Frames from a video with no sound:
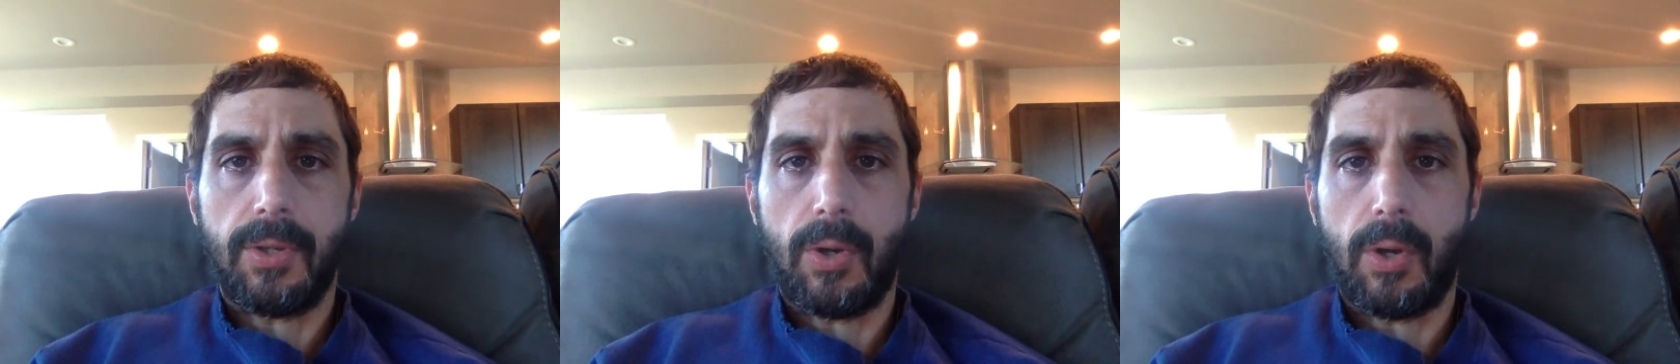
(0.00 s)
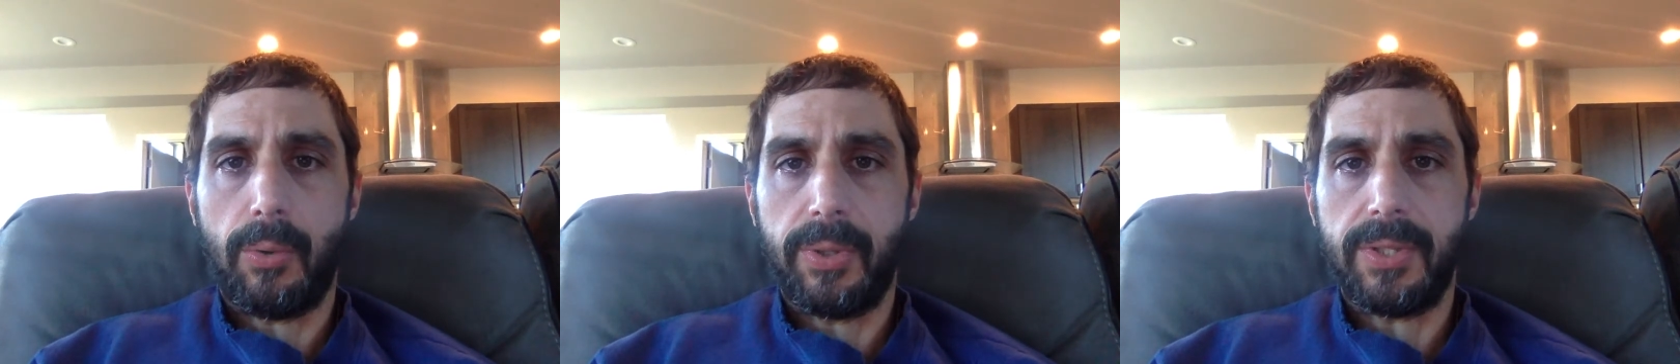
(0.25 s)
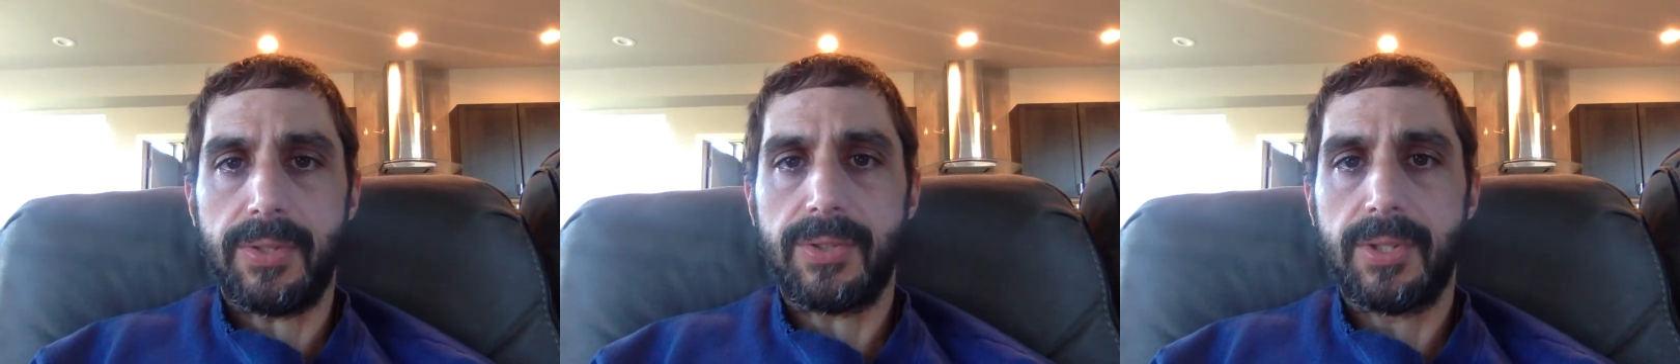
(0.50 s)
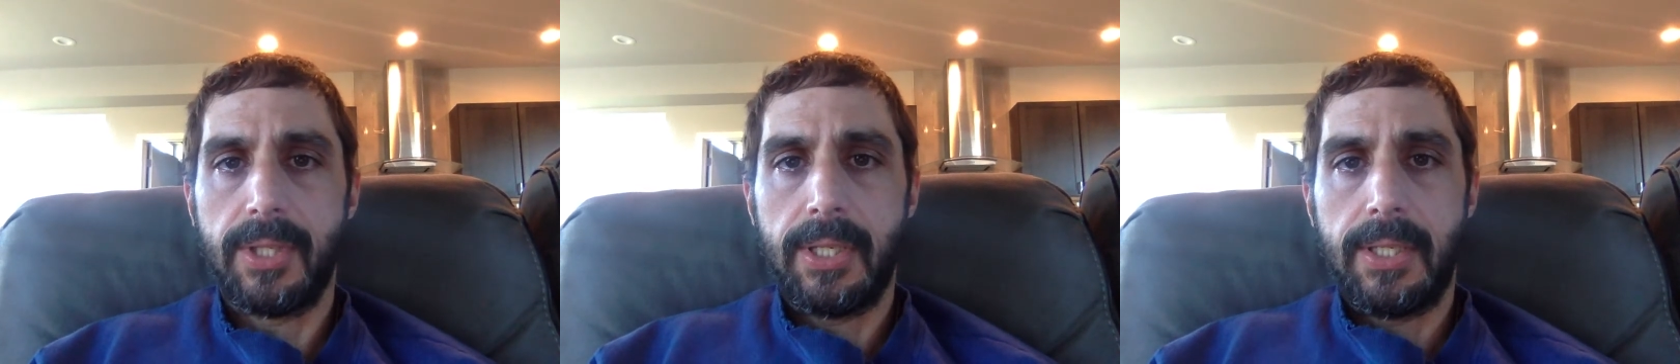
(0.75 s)

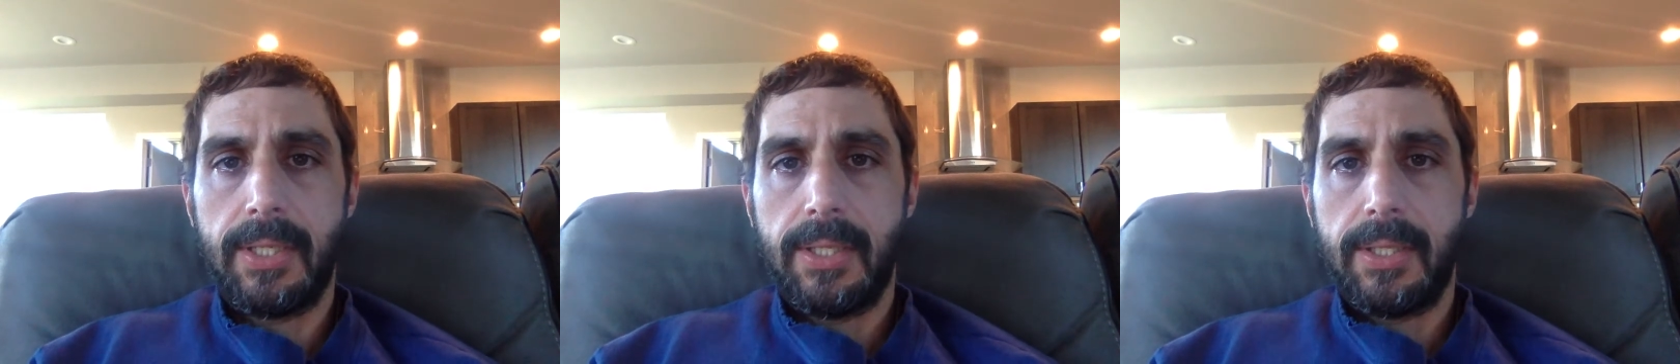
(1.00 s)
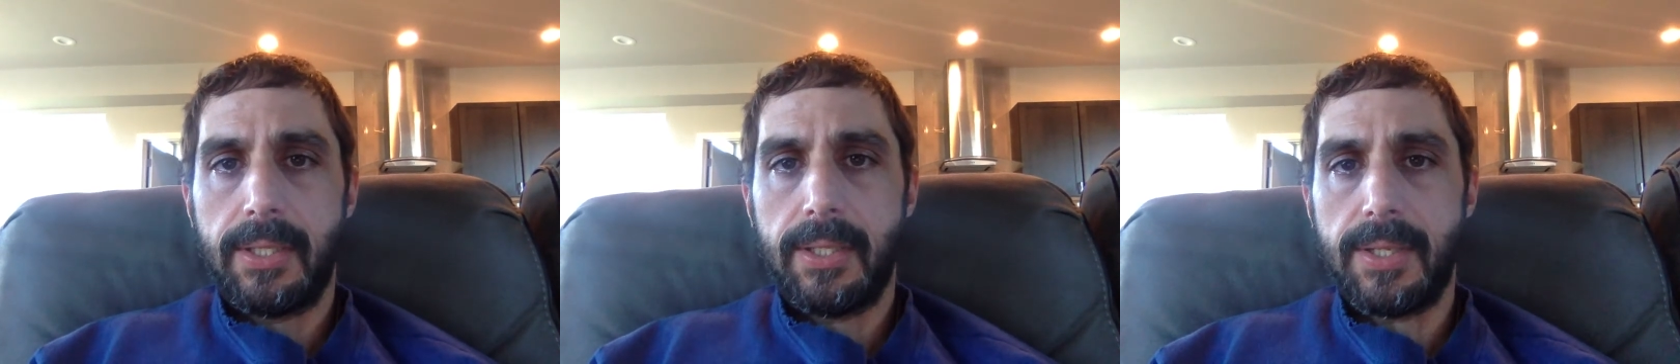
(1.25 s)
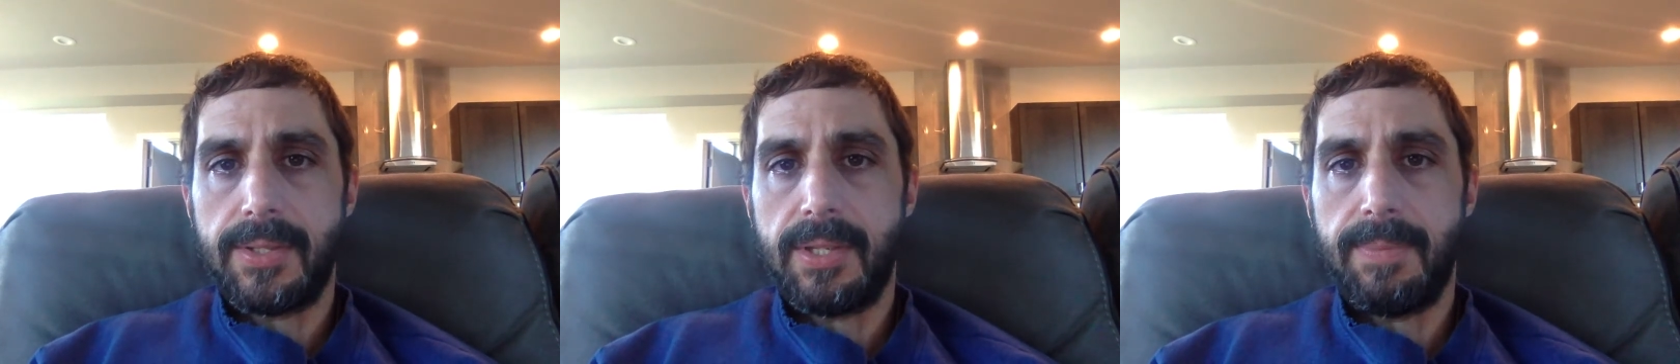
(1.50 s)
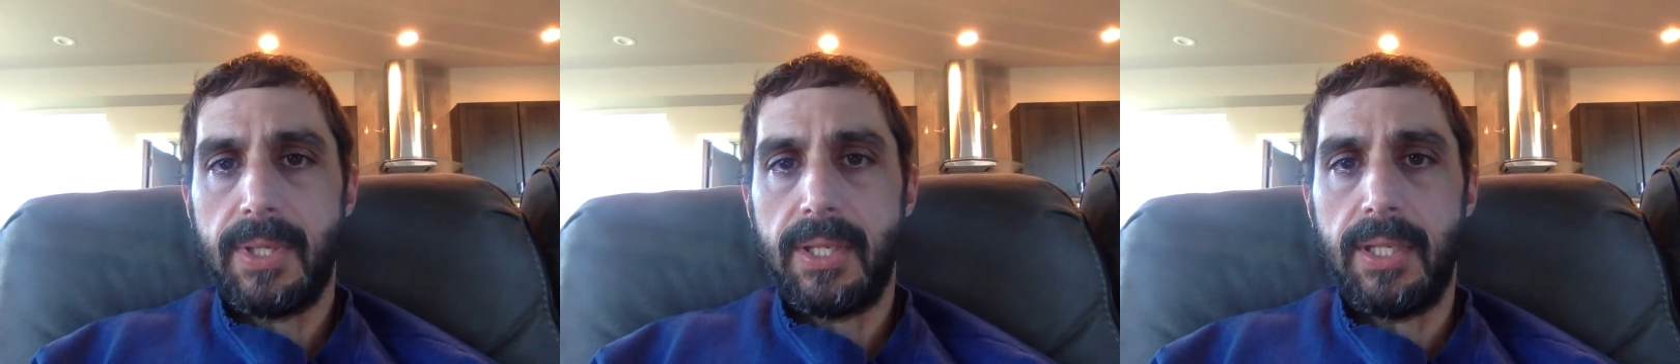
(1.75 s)
always
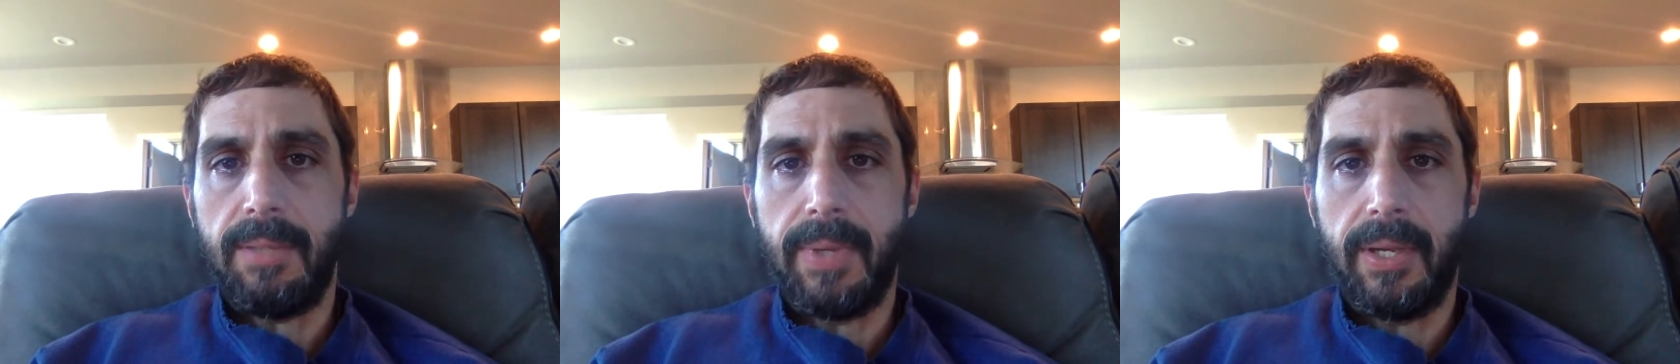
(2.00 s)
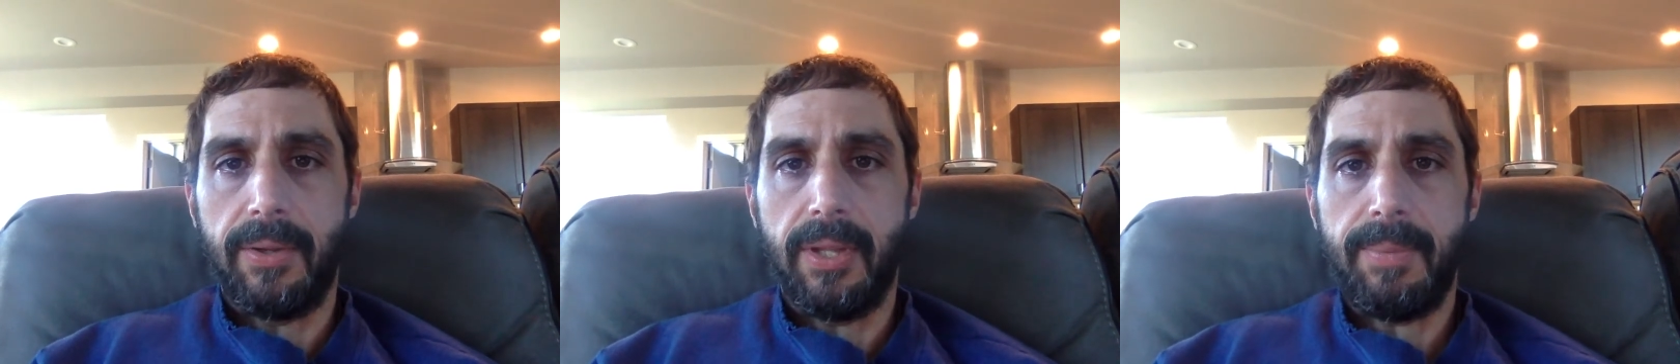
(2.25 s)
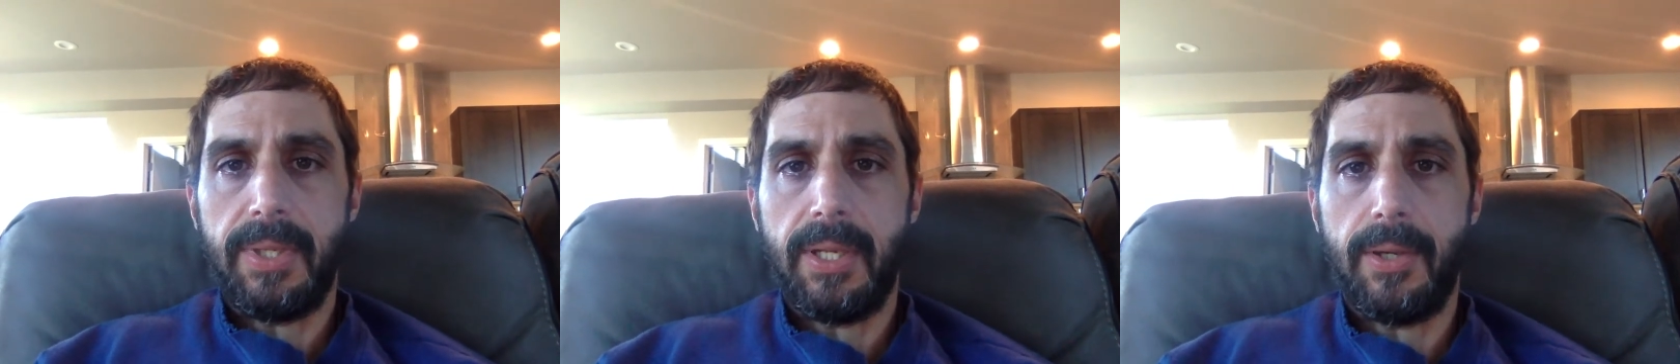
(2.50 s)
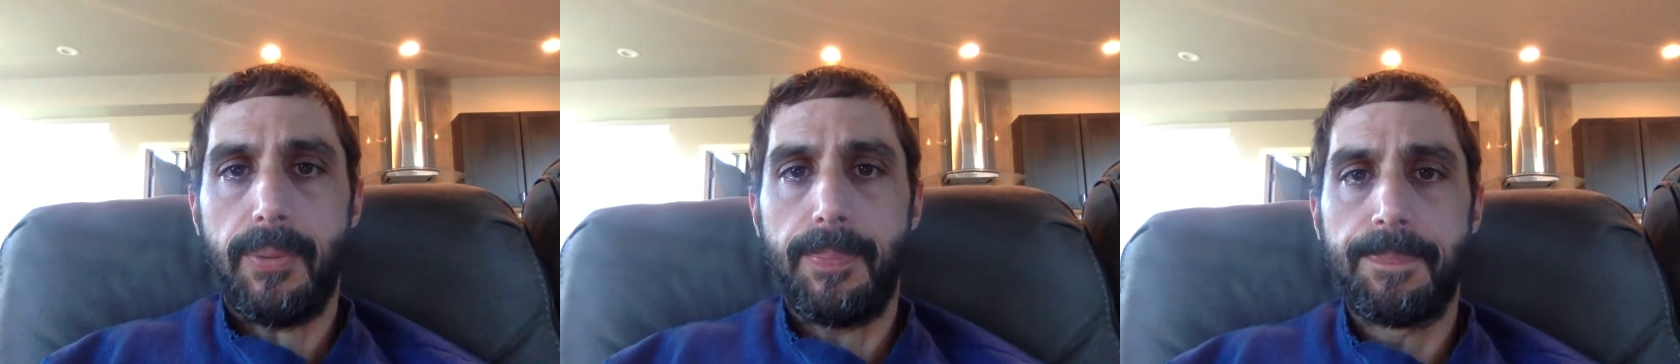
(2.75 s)
send me an email and let me
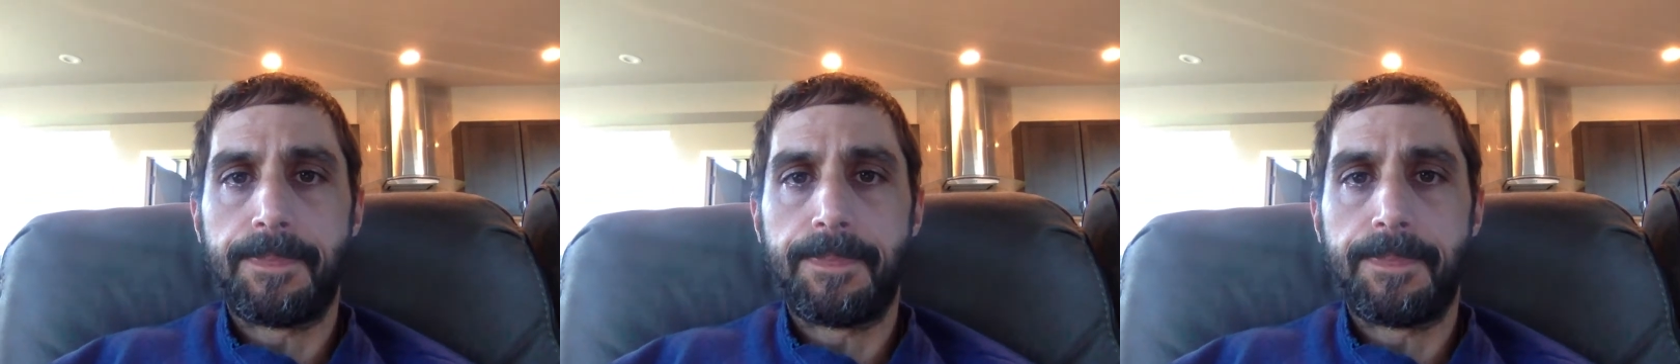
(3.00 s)
know.